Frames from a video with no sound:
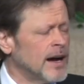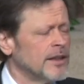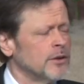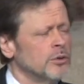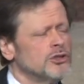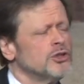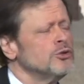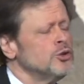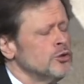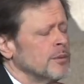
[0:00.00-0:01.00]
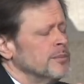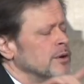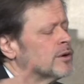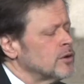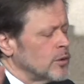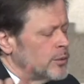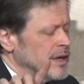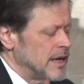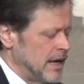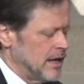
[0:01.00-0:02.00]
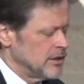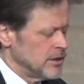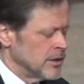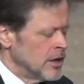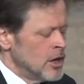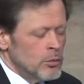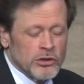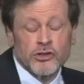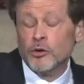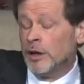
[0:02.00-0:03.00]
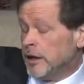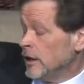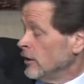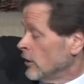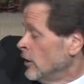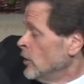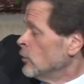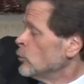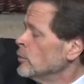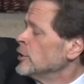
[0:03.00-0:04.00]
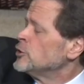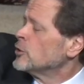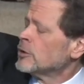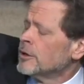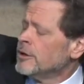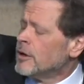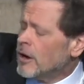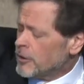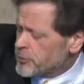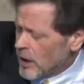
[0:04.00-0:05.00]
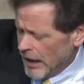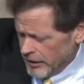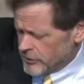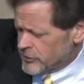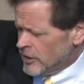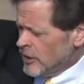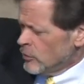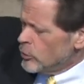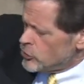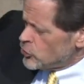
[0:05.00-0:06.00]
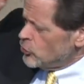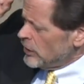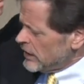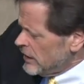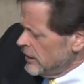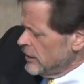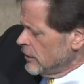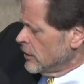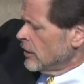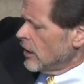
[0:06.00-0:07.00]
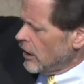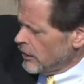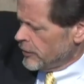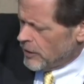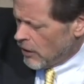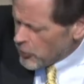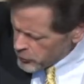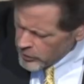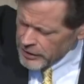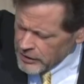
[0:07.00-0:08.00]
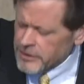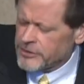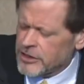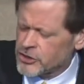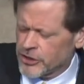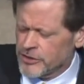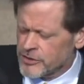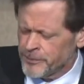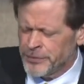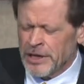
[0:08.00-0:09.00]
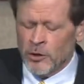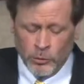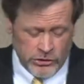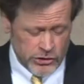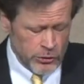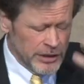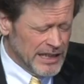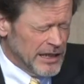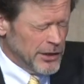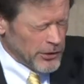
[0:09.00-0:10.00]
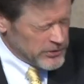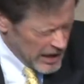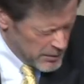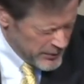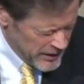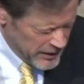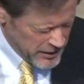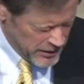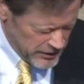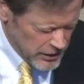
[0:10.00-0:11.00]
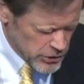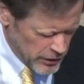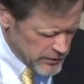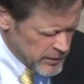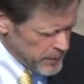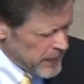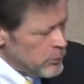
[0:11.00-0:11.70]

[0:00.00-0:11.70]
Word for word: Father, would you do the miracle we can't do? Would you heal rheumatoid arthritis? Would you heal other arthritic conditions? Would you heal diabetic conditions?